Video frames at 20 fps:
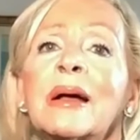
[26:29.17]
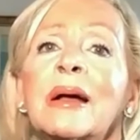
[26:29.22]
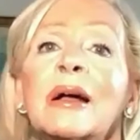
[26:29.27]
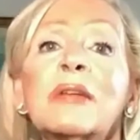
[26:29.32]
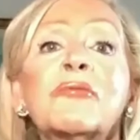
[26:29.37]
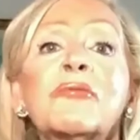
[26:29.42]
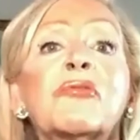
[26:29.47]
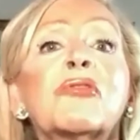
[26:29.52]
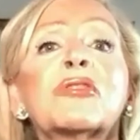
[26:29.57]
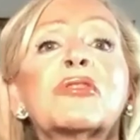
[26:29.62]

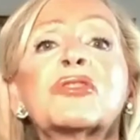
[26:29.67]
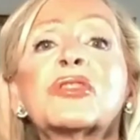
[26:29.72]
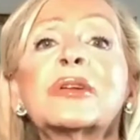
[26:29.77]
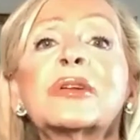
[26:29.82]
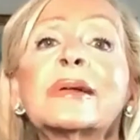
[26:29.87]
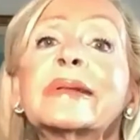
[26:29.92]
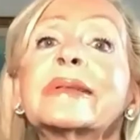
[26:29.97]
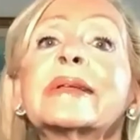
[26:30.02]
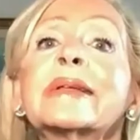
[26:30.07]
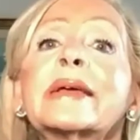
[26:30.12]

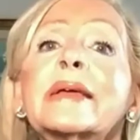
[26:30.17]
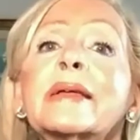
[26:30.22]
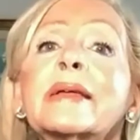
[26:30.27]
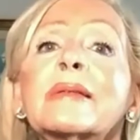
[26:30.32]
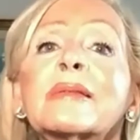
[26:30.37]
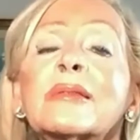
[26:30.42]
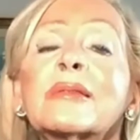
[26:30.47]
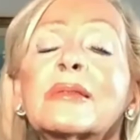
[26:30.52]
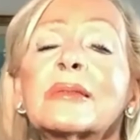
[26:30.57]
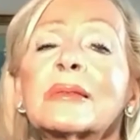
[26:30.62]
Unfortunately,
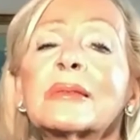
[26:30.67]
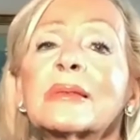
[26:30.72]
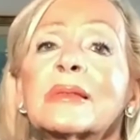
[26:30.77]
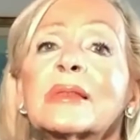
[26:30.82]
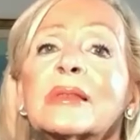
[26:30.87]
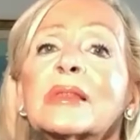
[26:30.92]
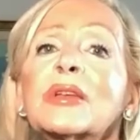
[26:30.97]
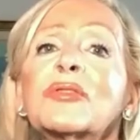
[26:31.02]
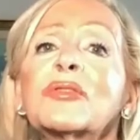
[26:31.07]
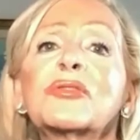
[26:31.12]

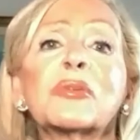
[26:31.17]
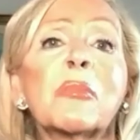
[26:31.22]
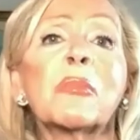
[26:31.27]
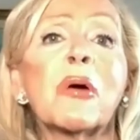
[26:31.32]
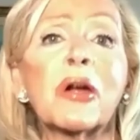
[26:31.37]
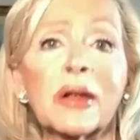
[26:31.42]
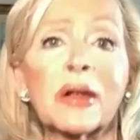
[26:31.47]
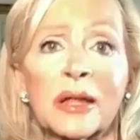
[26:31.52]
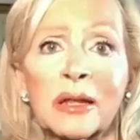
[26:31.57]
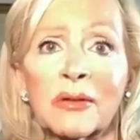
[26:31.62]
there's a
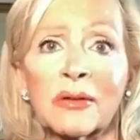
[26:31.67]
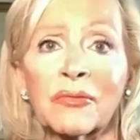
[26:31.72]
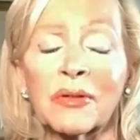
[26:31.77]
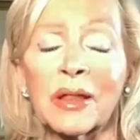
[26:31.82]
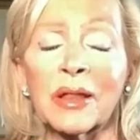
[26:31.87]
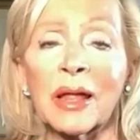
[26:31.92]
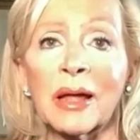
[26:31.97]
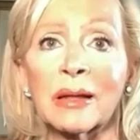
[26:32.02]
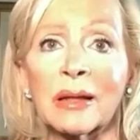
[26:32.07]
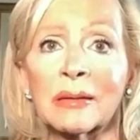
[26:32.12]
market for
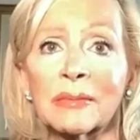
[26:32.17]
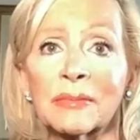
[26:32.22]
that.